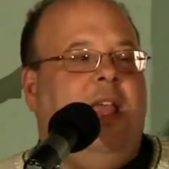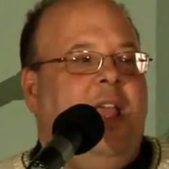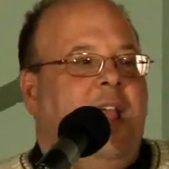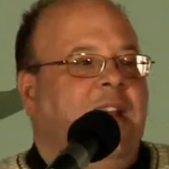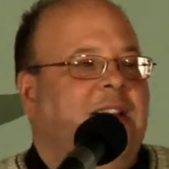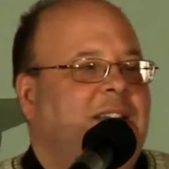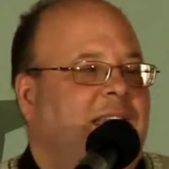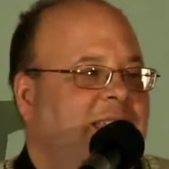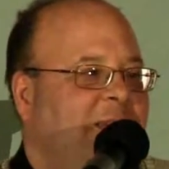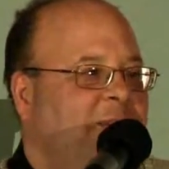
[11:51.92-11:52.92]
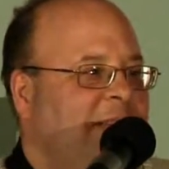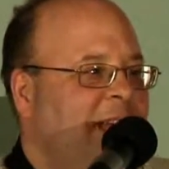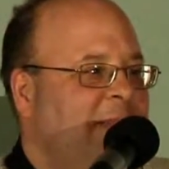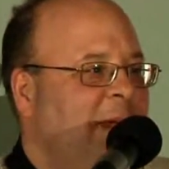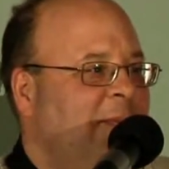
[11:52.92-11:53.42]
And yeah, that was
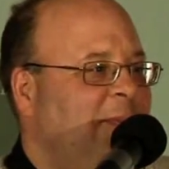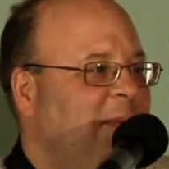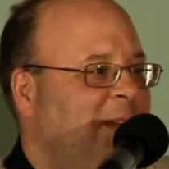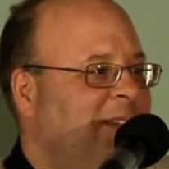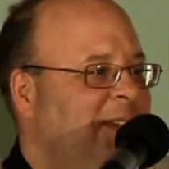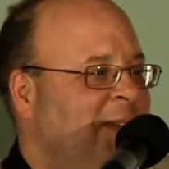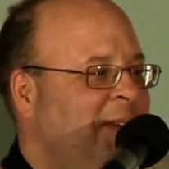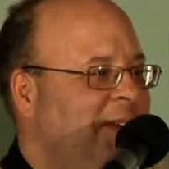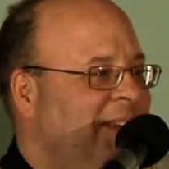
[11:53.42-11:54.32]
kind of my response too.